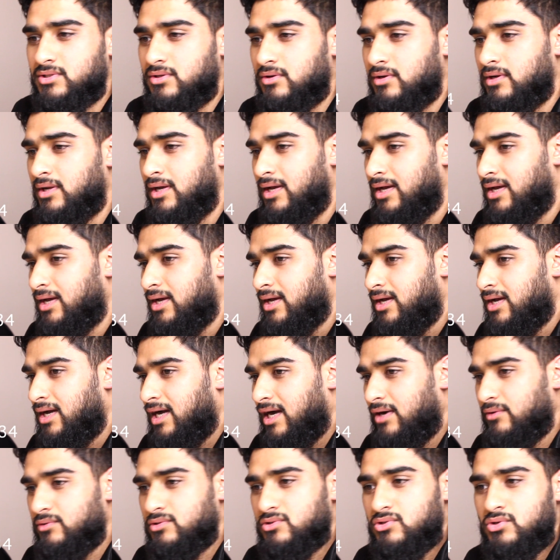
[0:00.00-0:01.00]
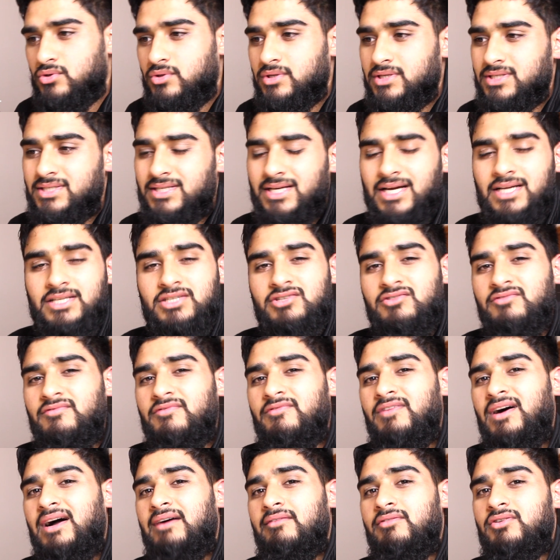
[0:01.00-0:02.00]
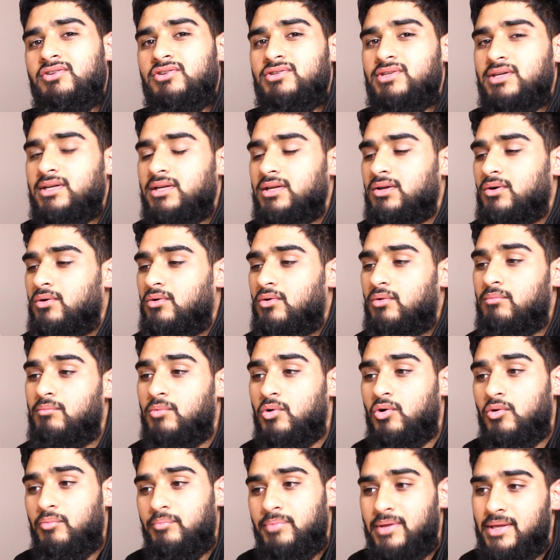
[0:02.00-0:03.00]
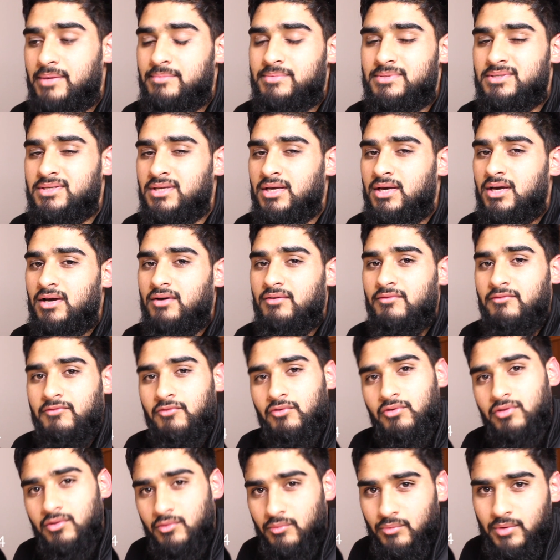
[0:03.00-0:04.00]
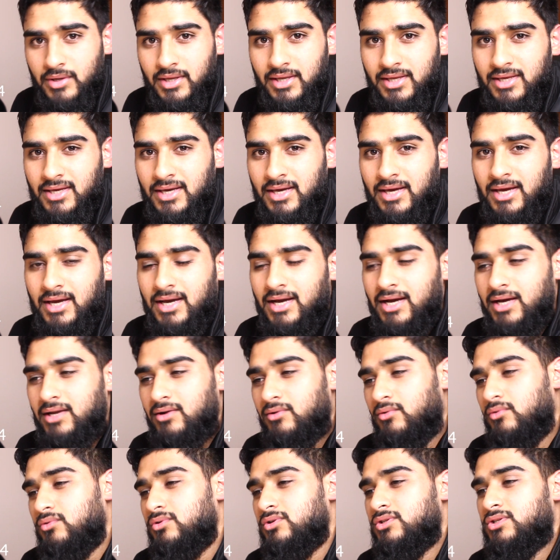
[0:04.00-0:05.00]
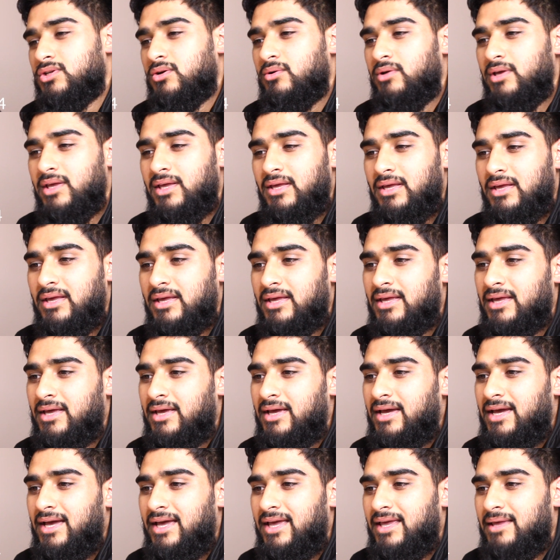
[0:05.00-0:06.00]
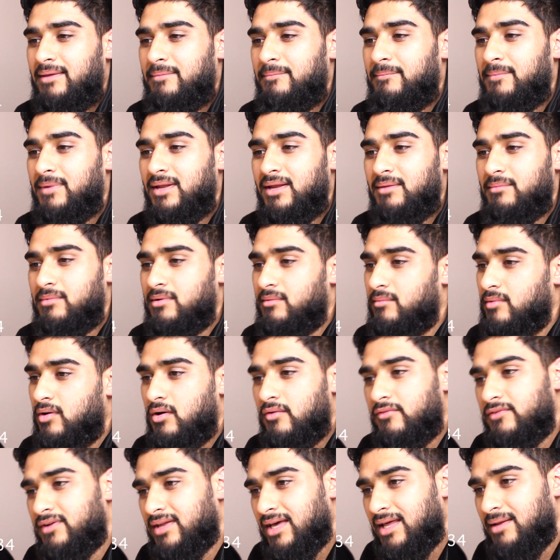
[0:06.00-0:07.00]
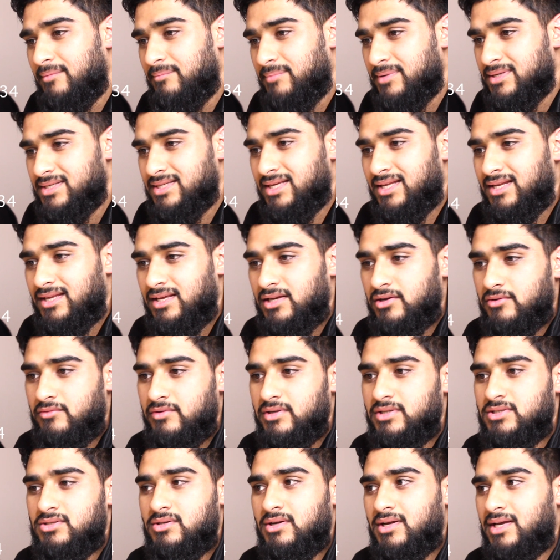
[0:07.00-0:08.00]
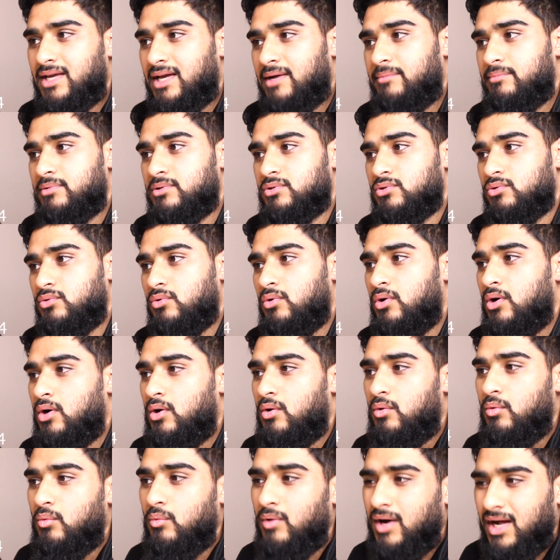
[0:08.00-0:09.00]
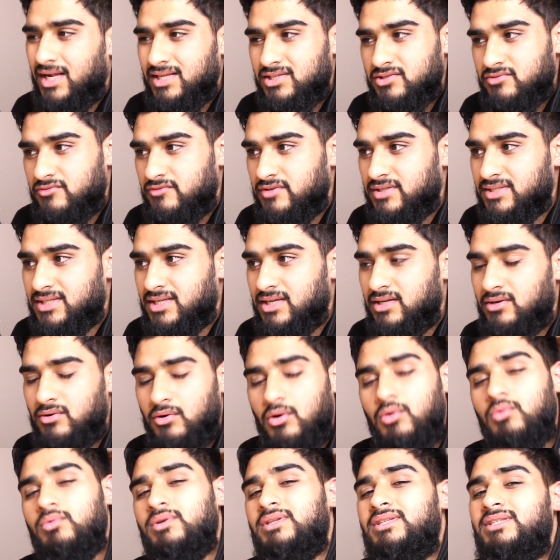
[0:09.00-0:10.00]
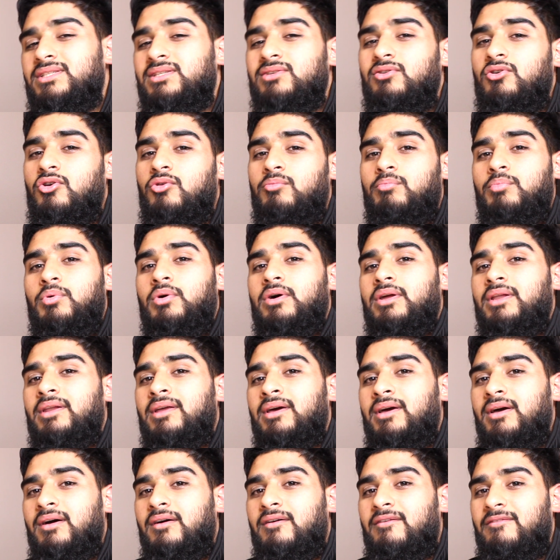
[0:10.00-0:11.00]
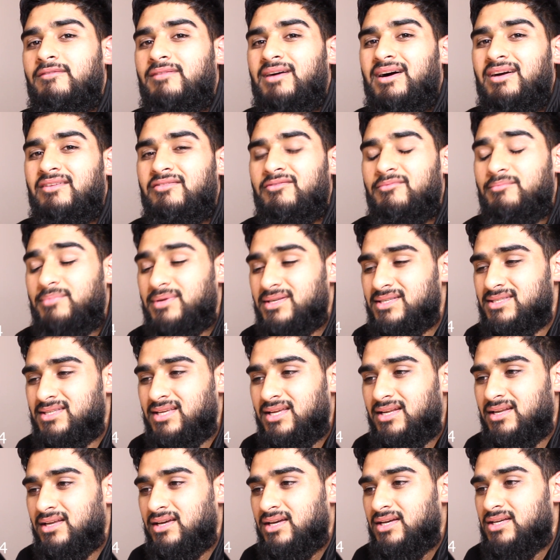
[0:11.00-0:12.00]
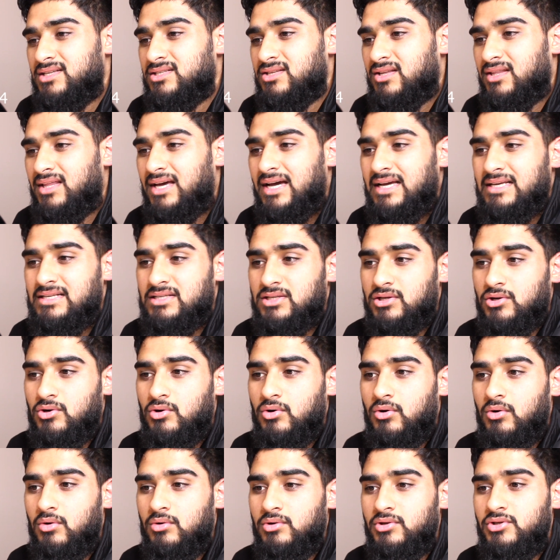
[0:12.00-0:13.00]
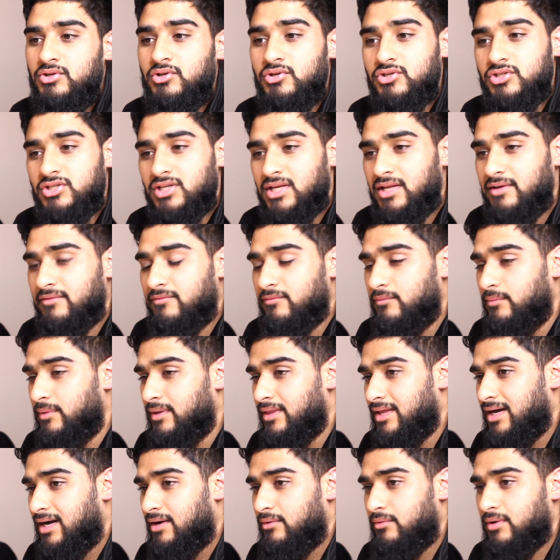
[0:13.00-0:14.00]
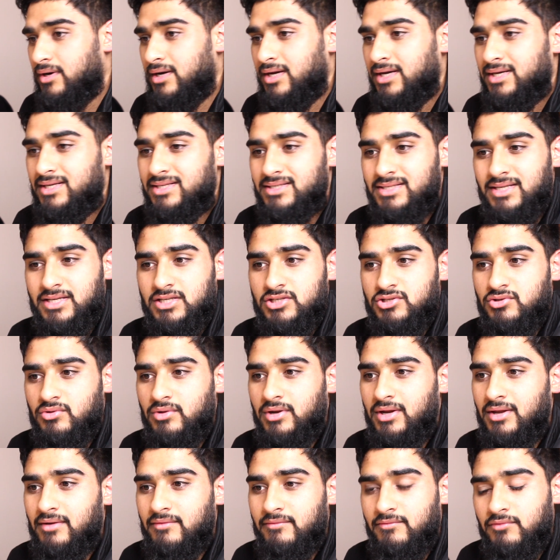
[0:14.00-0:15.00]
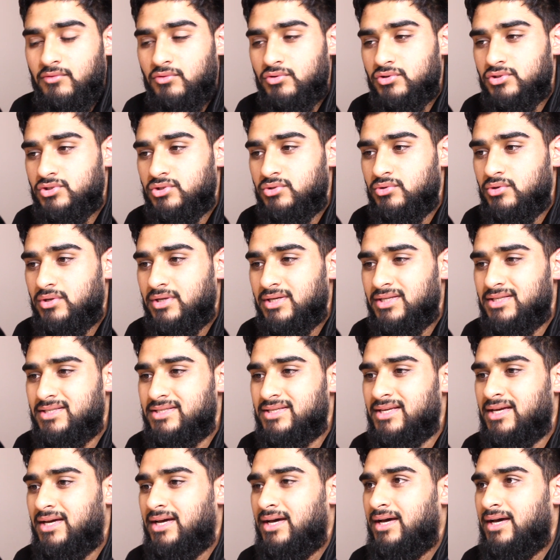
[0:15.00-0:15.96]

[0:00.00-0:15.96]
on our students catching 500 or more pips for the week, and also hitting a minimum of 10% increase to the capital whilst risking only 0.5%. So that is the goal usually with our stage 3 and 4 students.